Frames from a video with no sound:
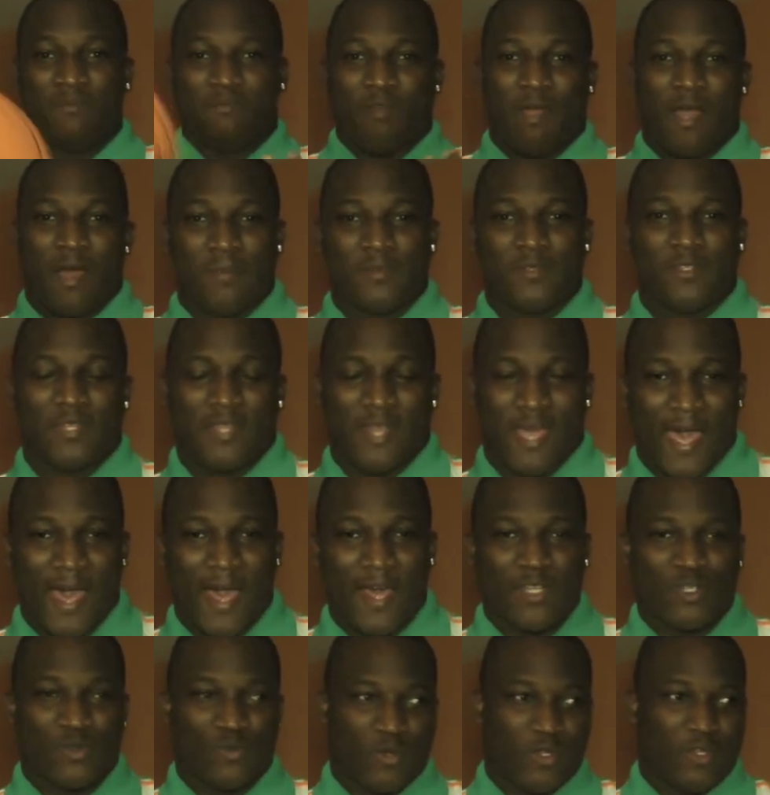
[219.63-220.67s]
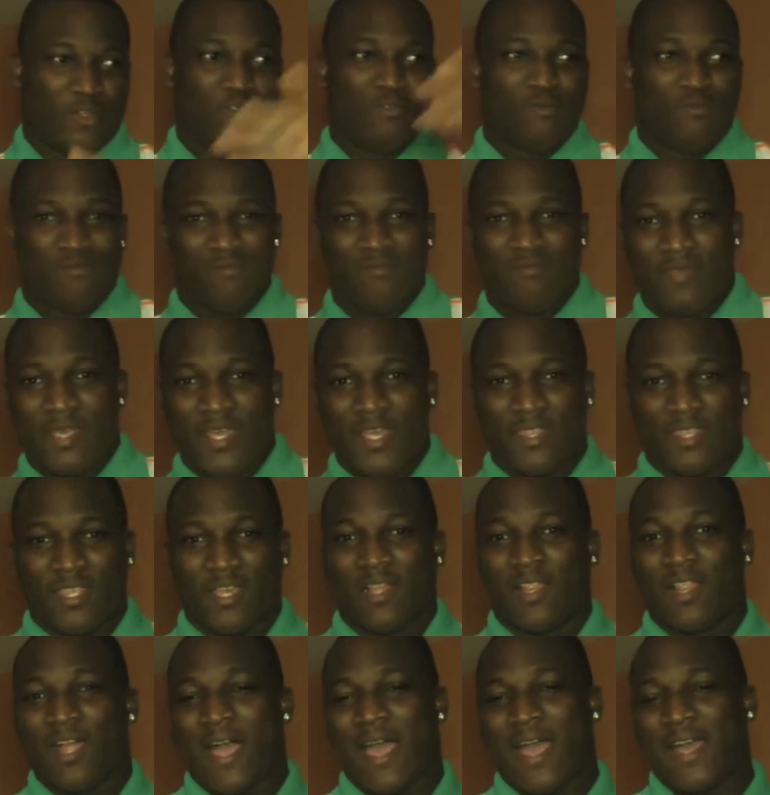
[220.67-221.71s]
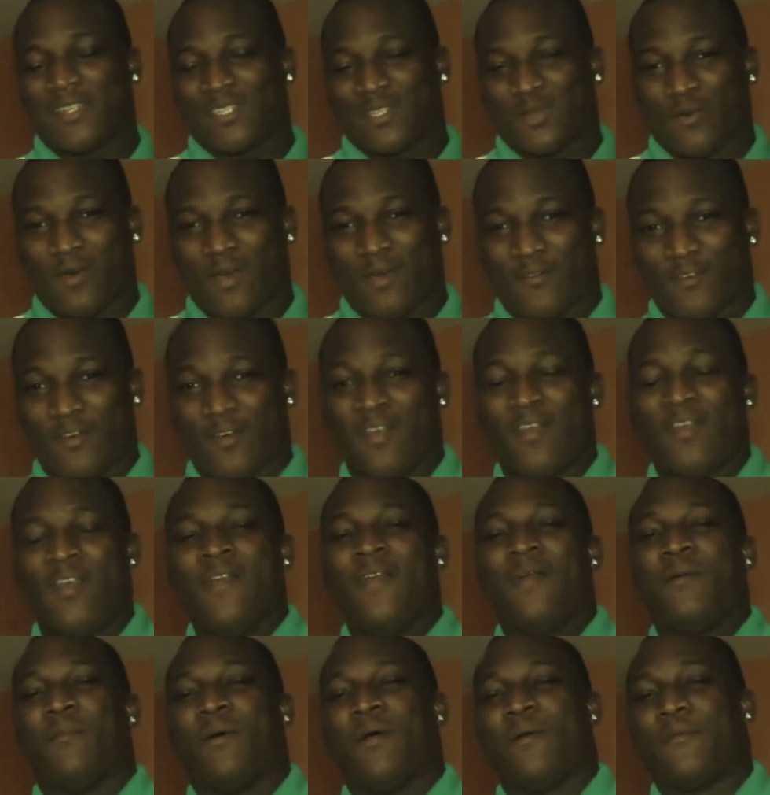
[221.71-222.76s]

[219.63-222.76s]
problems in the house when you hit the glass or whatever.